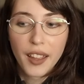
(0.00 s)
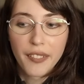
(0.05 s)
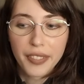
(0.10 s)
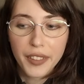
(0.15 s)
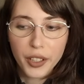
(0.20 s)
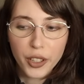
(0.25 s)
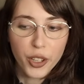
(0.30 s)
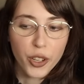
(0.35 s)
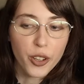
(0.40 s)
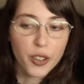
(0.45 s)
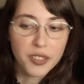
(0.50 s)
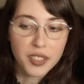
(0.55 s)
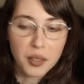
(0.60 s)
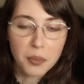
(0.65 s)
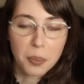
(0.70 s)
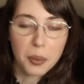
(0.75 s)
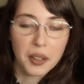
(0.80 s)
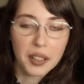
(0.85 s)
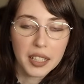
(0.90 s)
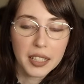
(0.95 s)
the girls are
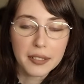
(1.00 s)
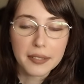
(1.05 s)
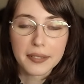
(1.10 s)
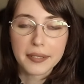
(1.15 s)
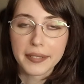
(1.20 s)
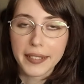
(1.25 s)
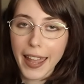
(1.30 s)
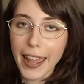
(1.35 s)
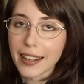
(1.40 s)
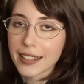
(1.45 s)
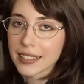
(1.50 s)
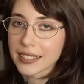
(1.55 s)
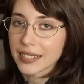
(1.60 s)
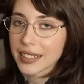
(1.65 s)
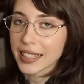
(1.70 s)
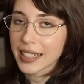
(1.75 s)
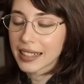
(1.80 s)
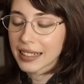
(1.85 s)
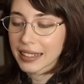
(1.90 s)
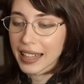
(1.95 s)
pretty
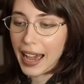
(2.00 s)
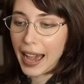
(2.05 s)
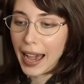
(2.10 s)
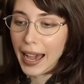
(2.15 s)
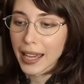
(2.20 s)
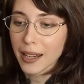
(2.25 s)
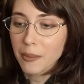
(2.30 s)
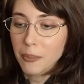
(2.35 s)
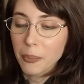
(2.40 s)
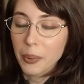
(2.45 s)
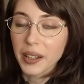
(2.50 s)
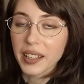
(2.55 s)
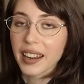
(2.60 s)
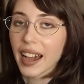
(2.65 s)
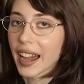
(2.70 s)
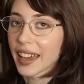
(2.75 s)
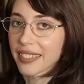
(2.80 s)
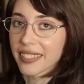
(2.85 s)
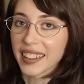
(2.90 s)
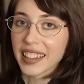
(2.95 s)
scantily clad, but
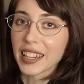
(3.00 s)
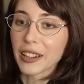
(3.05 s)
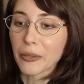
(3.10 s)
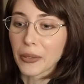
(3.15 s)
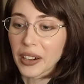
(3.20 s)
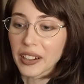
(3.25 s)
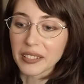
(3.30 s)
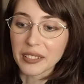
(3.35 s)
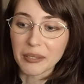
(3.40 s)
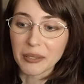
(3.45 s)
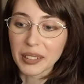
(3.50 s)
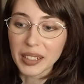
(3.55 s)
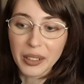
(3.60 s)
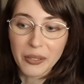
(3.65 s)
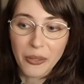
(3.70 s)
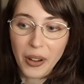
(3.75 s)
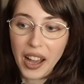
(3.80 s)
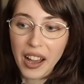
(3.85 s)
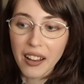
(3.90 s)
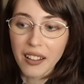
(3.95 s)
I think it works really
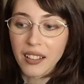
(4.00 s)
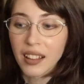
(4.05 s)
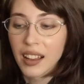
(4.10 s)
well.